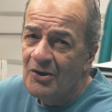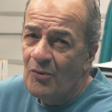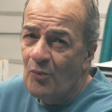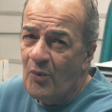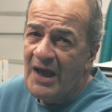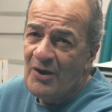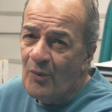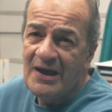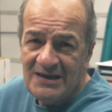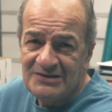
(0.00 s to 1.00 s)
way,
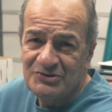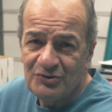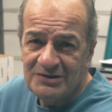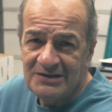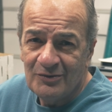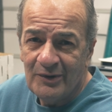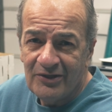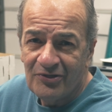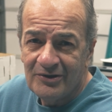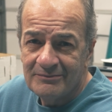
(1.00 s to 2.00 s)
way easier to deal
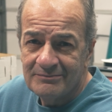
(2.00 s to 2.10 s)
with.